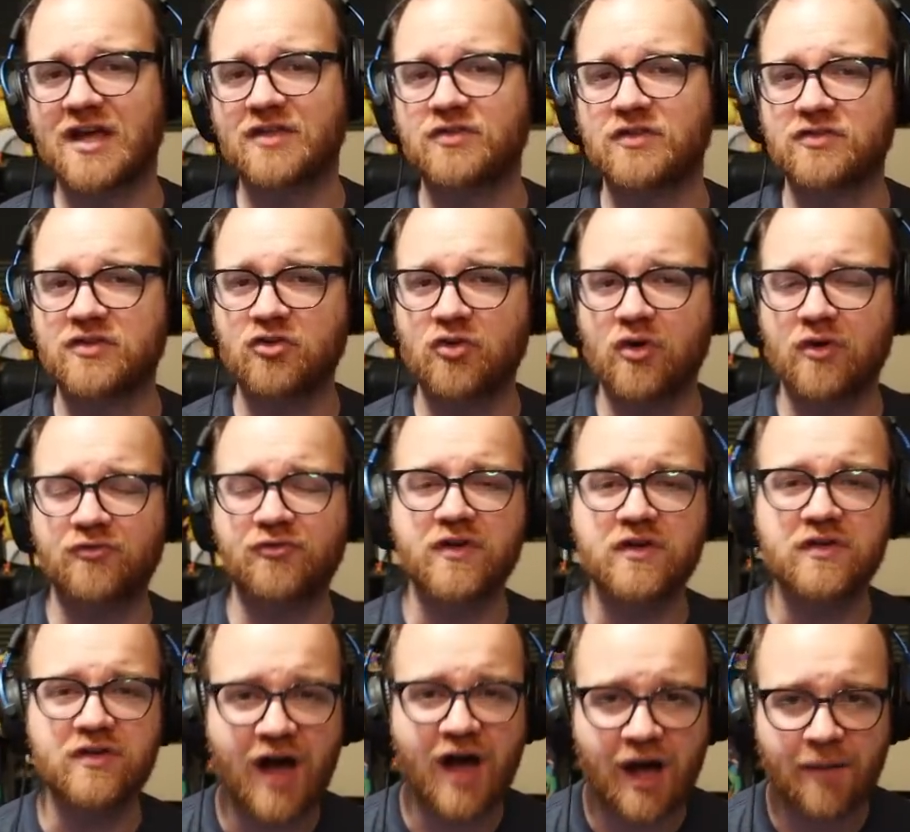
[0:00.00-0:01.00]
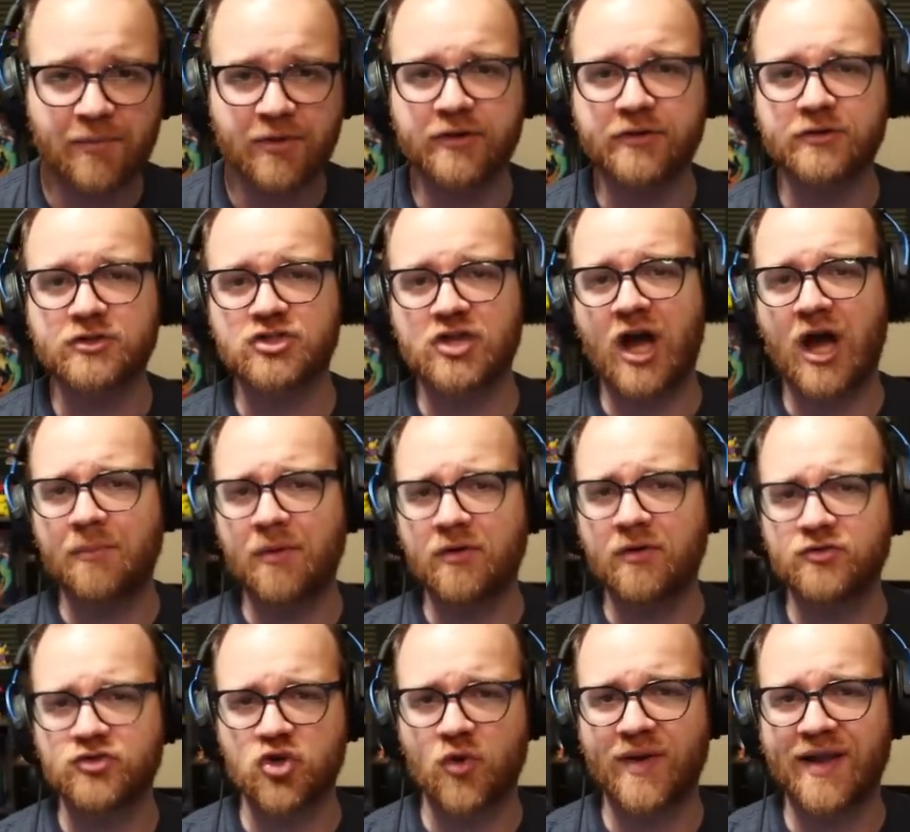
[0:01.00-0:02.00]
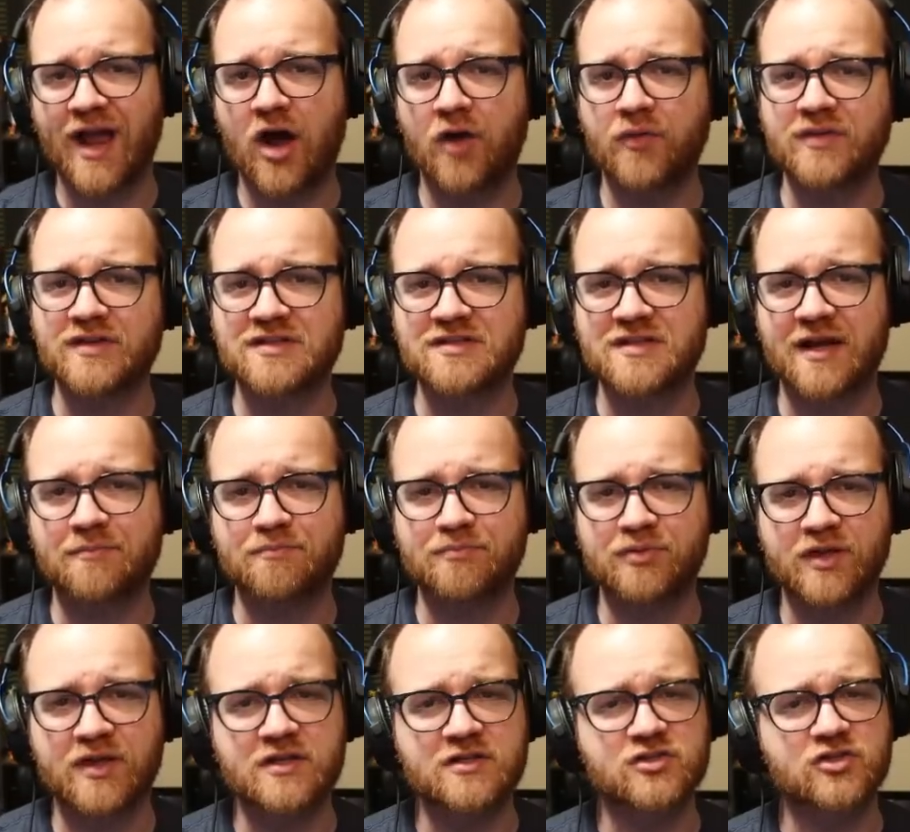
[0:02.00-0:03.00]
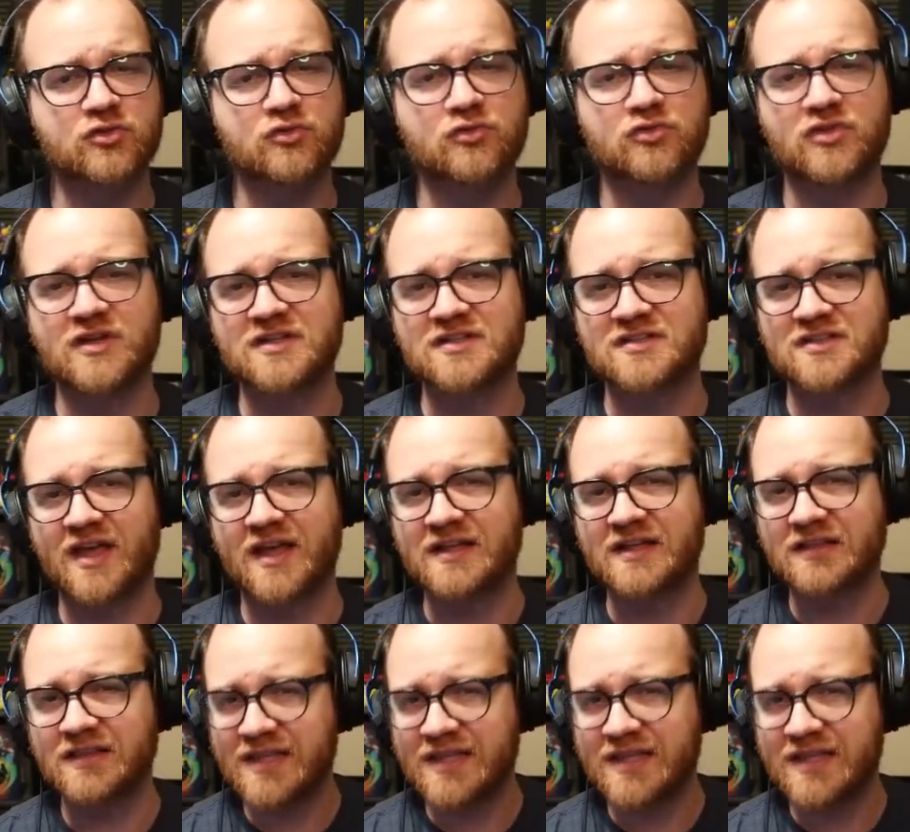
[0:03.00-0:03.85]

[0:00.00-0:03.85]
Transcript: I think they do a phenomenal job of showing how this deck plays through things like